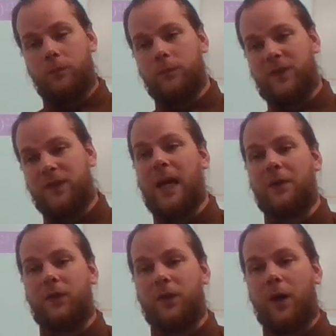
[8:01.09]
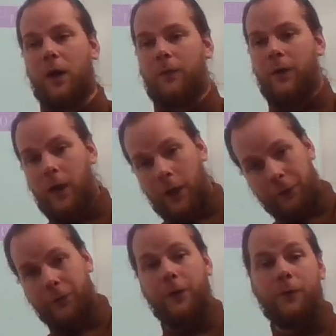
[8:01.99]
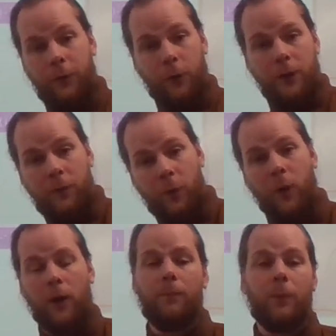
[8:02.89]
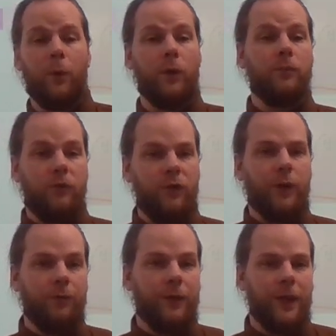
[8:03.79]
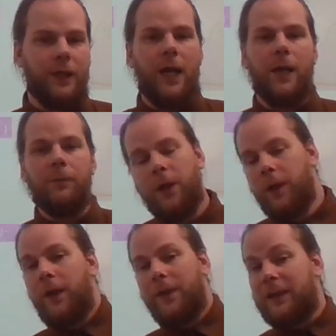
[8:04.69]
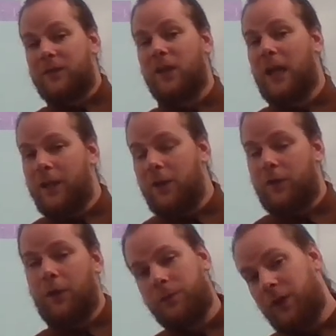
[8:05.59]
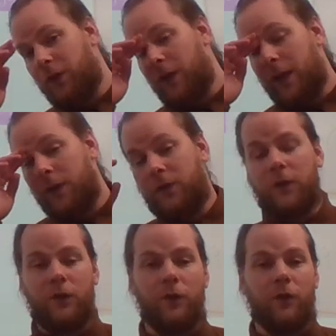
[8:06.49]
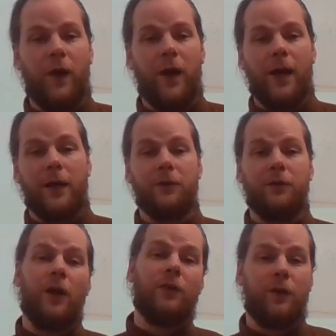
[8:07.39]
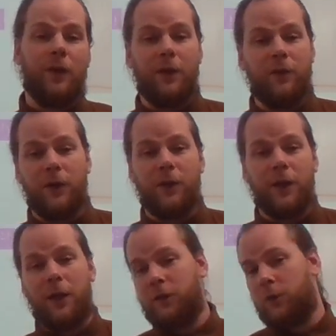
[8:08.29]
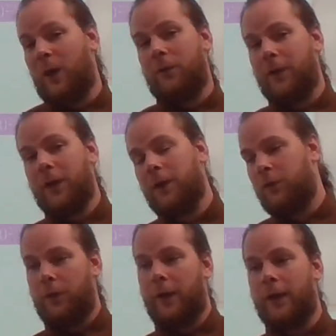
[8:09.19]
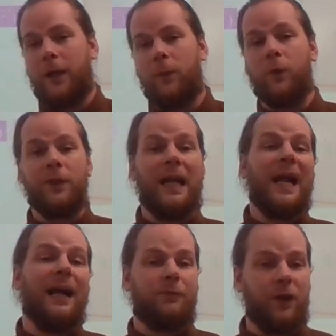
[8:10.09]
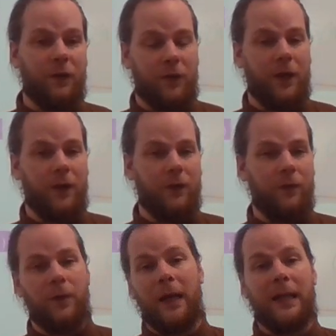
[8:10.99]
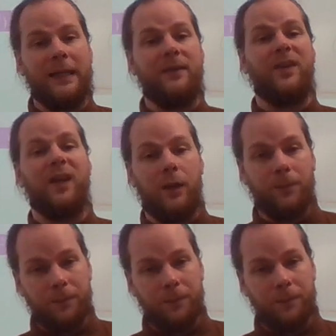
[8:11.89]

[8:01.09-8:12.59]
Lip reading: sets of 144, or 288. That's a lot easier. Just like it's easier to say I got a dozen eggs than I got 12 eggs, or I got 1.5 dozen eggs if you got 18.